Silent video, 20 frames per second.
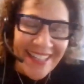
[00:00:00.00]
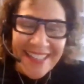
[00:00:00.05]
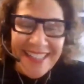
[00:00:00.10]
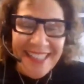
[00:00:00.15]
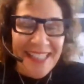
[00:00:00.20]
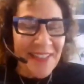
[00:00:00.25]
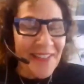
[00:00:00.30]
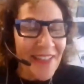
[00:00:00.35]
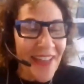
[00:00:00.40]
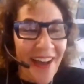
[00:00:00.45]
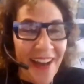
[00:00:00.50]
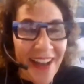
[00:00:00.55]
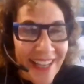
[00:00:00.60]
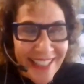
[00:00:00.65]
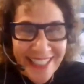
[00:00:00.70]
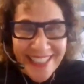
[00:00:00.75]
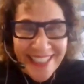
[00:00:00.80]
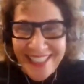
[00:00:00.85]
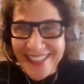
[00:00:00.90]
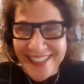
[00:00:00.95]
Keith, I
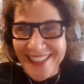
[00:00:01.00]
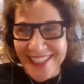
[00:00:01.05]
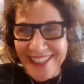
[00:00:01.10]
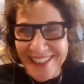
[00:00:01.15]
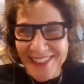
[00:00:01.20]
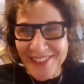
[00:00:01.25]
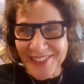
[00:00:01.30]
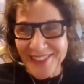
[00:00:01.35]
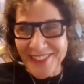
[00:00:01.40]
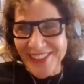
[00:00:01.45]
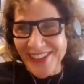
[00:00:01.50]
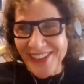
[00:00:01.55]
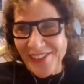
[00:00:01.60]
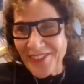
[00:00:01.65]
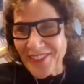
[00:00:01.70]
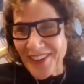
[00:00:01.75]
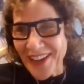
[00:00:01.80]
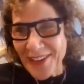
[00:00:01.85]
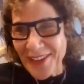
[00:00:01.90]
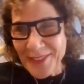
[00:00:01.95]
can't thank you enough.
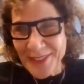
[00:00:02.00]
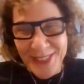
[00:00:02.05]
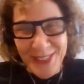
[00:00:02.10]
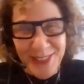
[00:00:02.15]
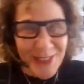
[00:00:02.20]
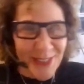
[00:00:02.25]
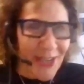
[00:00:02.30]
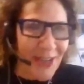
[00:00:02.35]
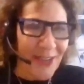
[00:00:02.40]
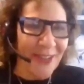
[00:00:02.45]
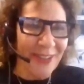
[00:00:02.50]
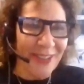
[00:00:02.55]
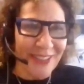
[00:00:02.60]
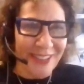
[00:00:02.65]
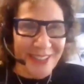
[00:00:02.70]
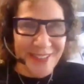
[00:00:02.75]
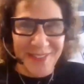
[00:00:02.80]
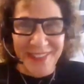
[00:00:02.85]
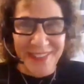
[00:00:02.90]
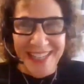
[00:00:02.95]
I was
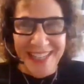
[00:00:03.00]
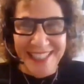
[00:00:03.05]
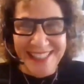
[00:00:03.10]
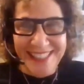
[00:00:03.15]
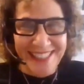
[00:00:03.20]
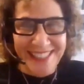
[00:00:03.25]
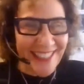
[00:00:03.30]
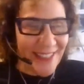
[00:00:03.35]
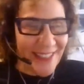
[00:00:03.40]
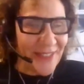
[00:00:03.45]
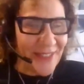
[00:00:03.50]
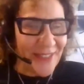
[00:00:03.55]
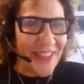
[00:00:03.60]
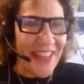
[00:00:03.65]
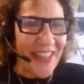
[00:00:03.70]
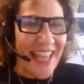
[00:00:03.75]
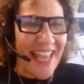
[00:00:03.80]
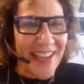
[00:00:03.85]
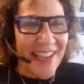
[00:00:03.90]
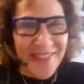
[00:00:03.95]
totally fascinated
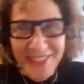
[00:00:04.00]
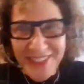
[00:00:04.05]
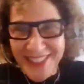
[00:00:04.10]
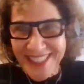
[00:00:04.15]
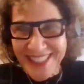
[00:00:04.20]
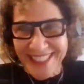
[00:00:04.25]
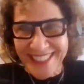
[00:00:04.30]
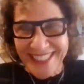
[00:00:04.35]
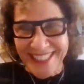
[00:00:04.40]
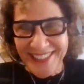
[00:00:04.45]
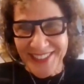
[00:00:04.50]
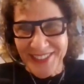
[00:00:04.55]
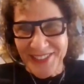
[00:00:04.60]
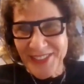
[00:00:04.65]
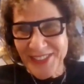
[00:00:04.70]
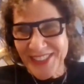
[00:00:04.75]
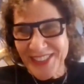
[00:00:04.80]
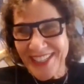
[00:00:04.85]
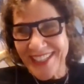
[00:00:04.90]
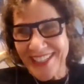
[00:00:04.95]
with everything that you
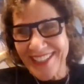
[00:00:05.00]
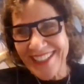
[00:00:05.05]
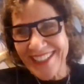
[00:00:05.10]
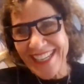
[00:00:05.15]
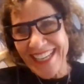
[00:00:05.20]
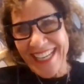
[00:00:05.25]
said,